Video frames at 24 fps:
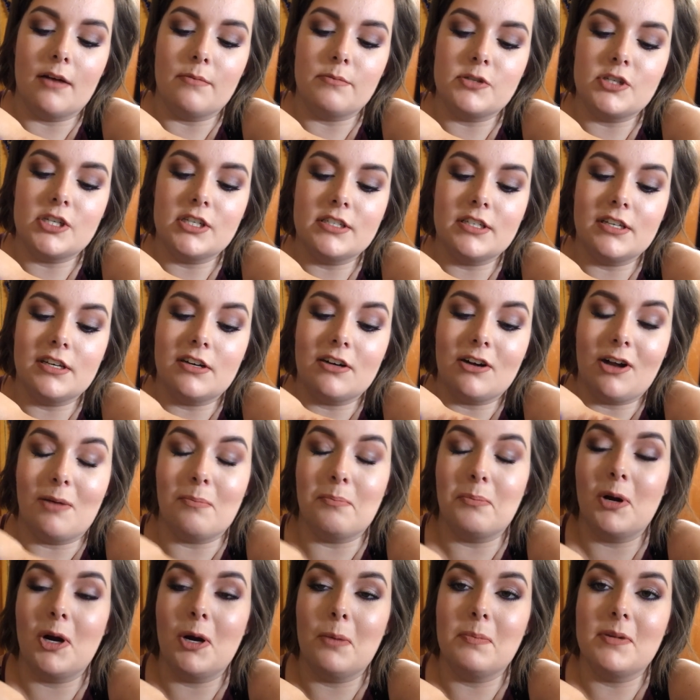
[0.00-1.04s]
she did it on
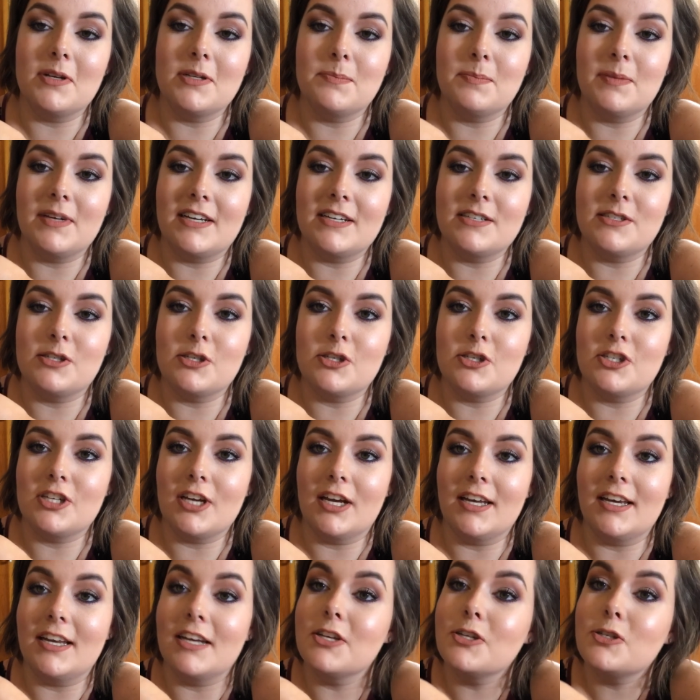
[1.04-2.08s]
purpose because this
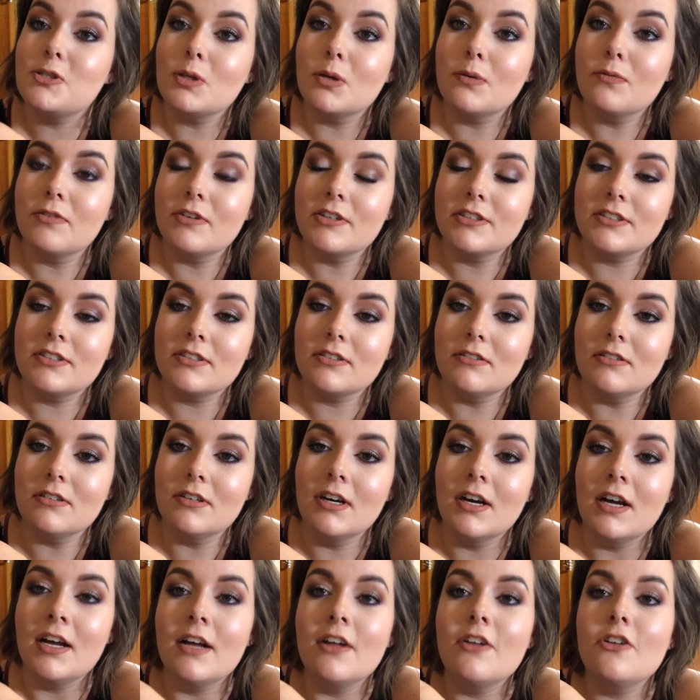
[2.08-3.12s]
shade is so versatile.